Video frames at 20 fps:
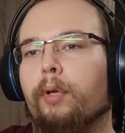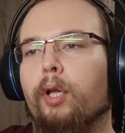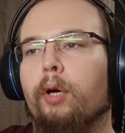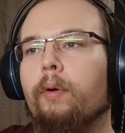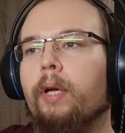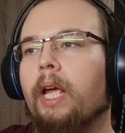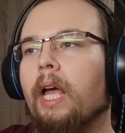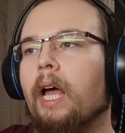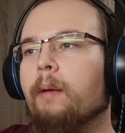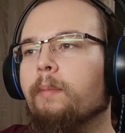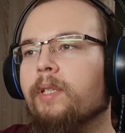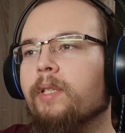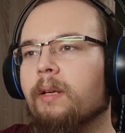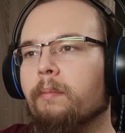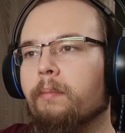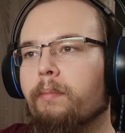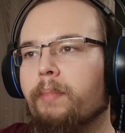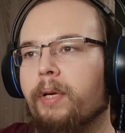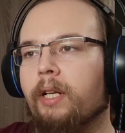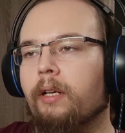Blowing up
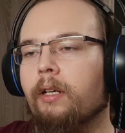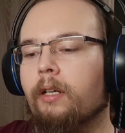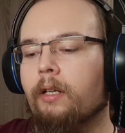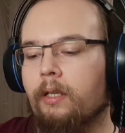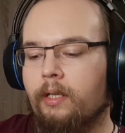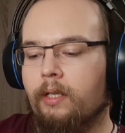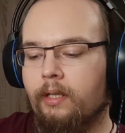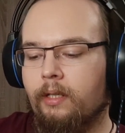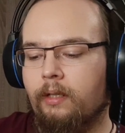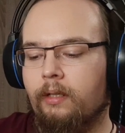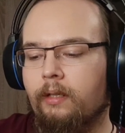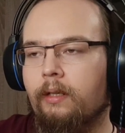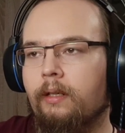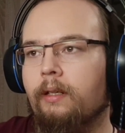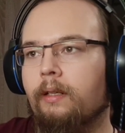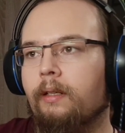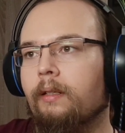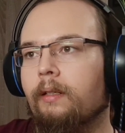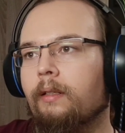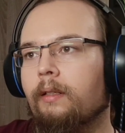some pillars.
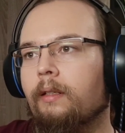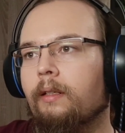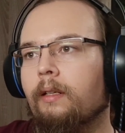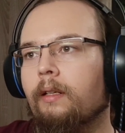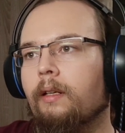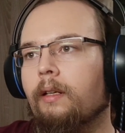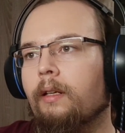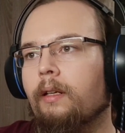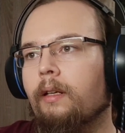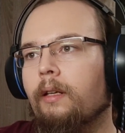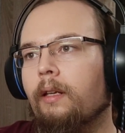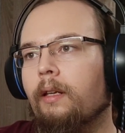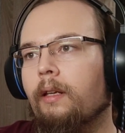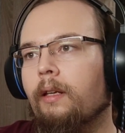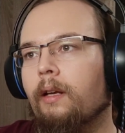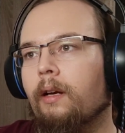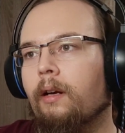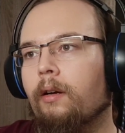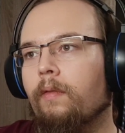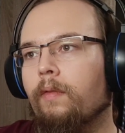
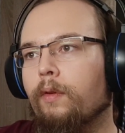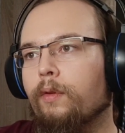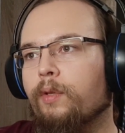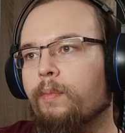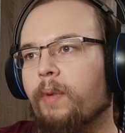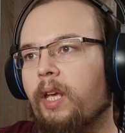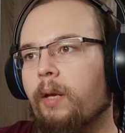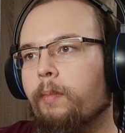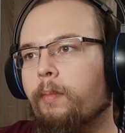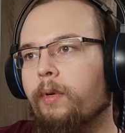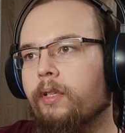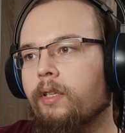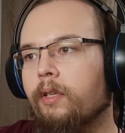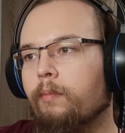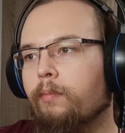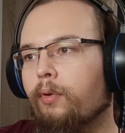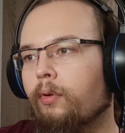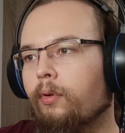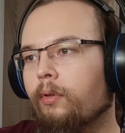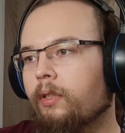Are those papers
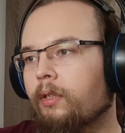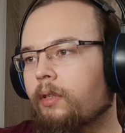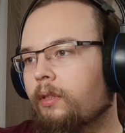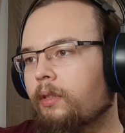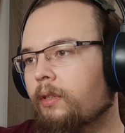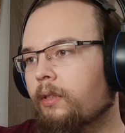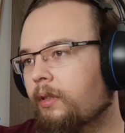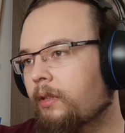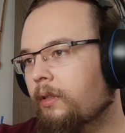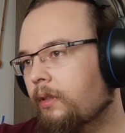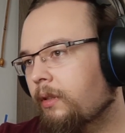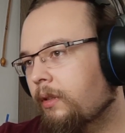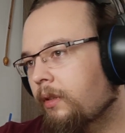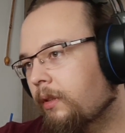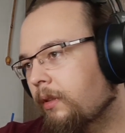important?